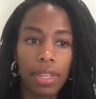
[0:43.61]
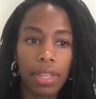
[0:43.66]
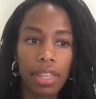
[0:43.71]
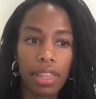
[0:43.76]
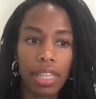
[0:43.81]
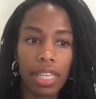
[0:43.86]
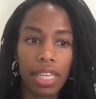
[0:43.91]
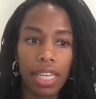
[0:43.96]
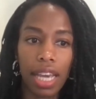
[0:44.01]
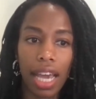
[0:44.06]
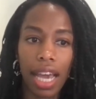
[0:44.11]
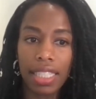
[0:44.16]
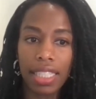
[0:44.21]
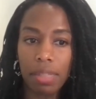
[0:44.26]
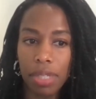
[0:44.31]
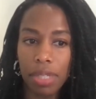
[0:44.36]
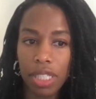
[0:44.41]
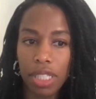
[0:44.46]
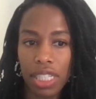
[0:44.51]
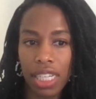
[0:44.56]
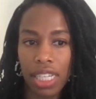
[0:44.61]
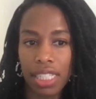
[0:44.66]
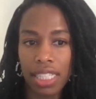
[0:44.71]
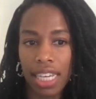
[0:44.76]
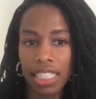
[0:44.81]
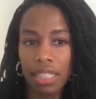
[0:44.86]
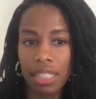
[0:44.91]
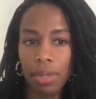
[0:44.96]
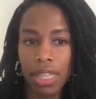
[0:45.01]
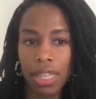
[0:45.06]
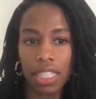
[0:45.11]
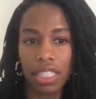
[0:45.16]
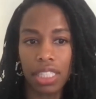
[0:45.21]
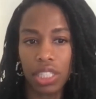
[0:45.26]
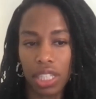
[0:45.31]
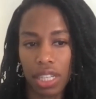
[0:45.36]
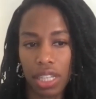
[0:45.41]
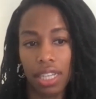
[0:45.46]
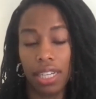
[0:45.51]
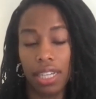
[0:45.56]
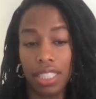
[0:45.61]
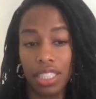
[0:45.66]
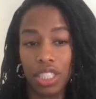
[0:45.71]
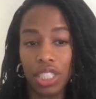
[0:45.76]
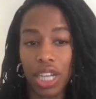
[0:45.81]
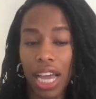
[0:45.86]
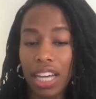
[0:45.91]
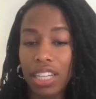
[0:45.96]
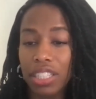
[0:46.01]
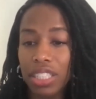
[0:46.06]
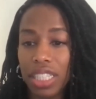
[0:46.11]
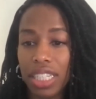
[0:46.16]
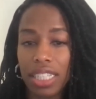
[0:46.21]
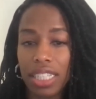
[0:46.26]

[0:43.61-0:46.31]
The exhibition contends with the challenge